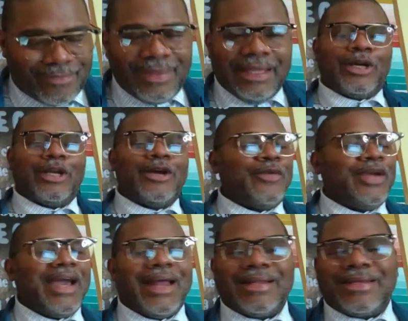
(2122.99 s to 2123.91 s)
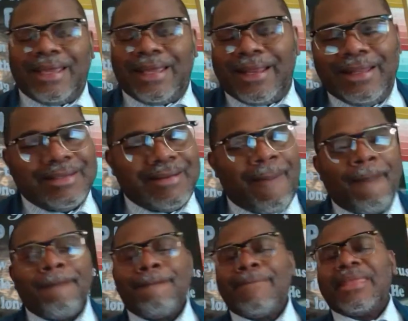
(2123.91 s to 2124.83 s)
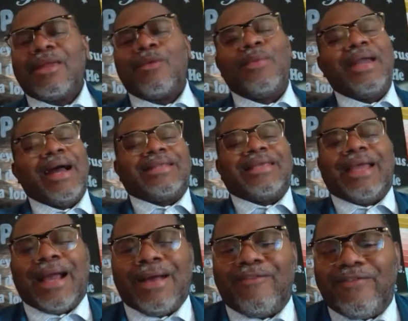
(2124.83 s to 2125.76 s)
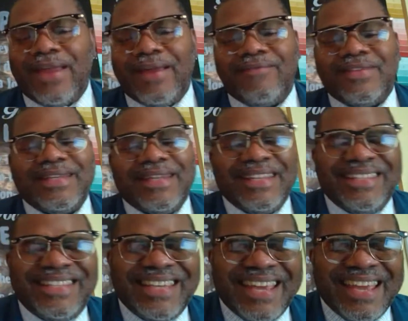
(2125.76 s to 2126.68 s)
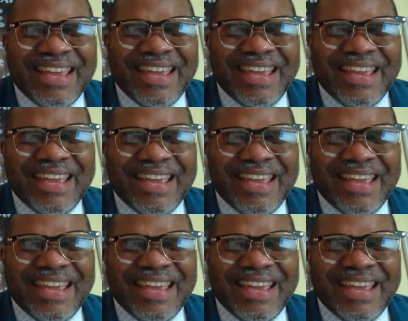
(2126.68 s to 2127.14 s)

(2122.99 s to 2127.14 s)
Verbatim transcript: To work it up, we gotta take it. Listen, we gotta take our faith to the gym